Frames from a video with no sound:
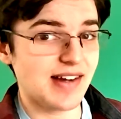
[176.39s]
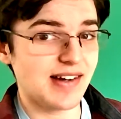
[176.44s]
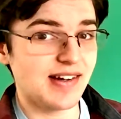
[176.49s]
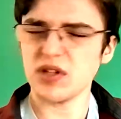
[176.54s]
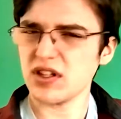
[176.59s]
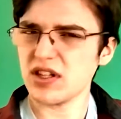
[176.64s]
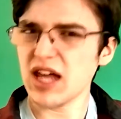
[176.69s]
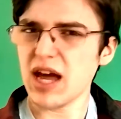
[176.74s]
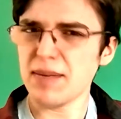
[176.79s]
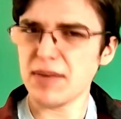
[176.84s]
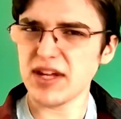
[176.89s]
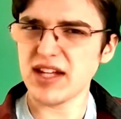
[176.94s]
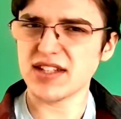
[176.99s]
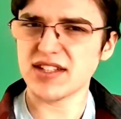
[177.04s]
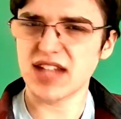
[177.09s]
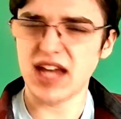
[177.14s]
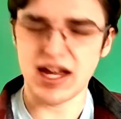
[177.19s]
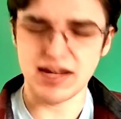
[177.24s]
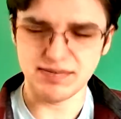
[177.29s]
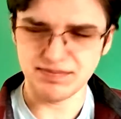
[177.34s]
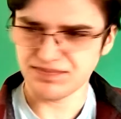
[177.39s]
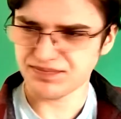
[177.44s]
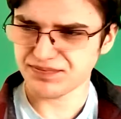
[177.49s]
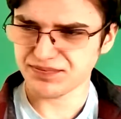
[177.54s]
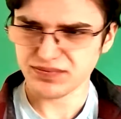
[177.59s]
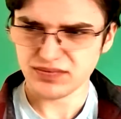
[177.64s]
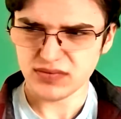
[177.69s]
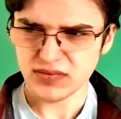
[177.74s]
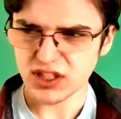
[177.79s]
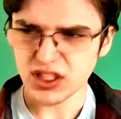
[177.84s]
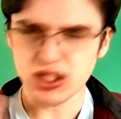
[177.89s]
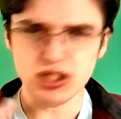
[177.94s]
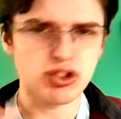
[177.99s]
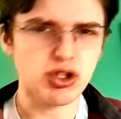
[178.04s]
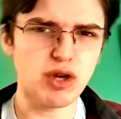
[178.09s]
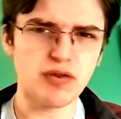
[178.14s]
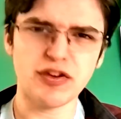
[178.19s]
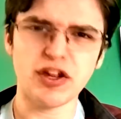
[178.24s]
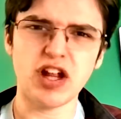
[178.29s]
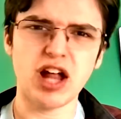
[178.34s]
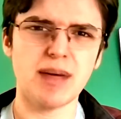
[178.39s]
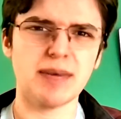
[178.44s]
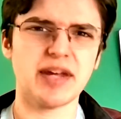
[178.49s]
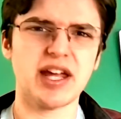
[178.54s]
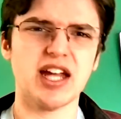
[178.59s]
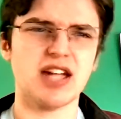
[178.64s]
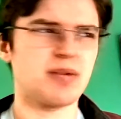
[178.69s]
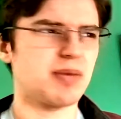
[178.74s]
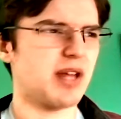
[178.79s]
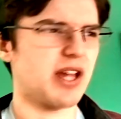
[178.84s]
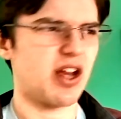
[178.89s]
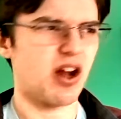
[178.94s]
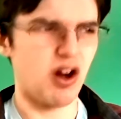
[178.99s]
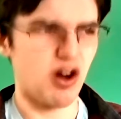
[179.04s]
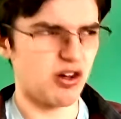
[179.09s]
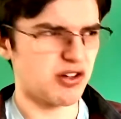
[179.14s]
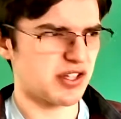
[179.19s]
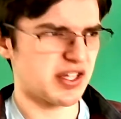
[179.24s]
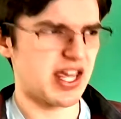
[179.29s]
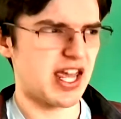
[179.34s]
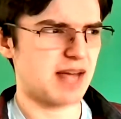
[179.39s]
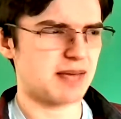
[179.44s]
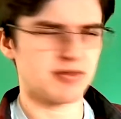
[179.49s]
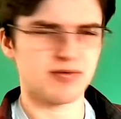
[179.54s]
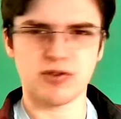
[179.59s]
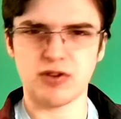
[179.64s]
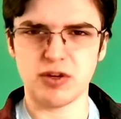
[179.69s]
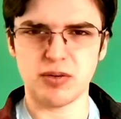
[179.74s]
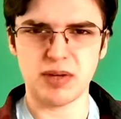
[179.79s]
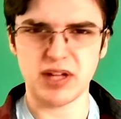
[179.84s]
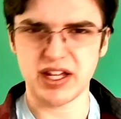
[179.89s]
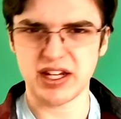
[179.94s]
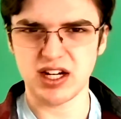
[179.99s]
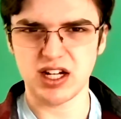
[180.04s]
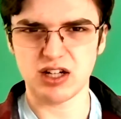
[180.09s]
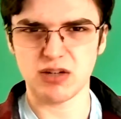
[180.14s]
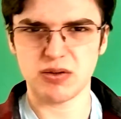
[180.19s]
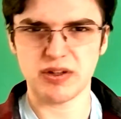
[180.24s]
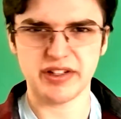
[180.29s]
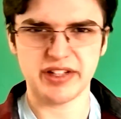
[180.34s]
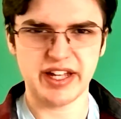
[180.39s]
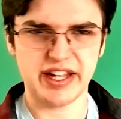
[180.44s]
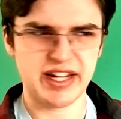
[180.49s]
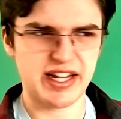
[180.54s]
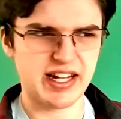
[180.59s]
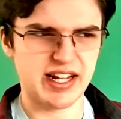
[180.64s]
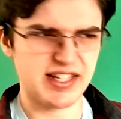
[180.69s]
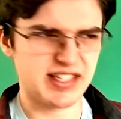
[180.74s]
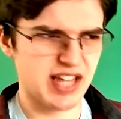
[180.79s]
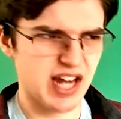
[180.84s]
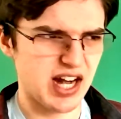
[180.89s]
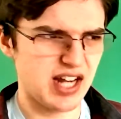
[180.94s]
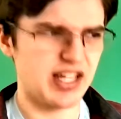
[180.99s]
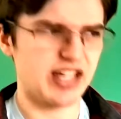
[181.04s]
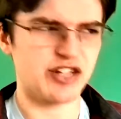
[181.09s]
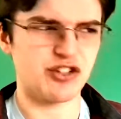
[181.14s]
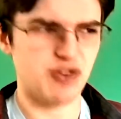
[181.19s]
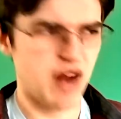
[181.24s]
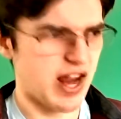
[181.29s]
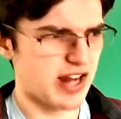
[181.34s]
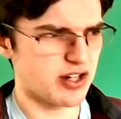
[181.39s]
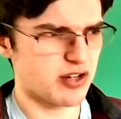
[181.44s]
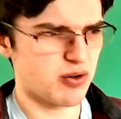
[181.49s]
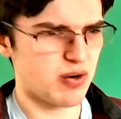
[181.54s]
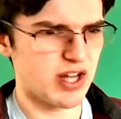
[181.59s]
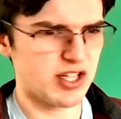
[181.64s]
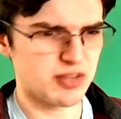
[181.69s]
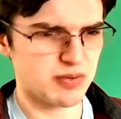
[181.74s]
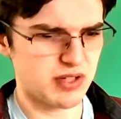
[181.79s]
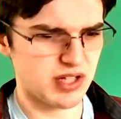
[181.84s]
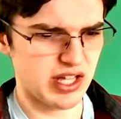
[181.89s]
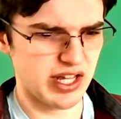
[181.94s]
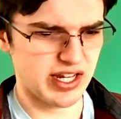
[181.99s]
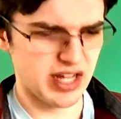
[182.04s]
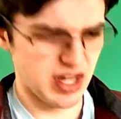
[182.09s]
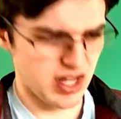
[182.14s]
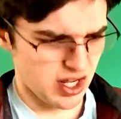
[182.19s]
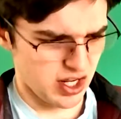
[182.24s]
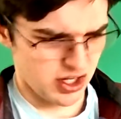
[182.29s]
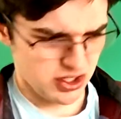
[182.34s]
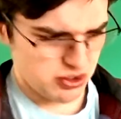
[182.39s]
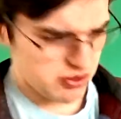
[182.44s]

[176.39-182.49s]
That being said, don't feel obligated to play all the games before you play another one. Like, it's kind of like Dragon Quest, where, like, you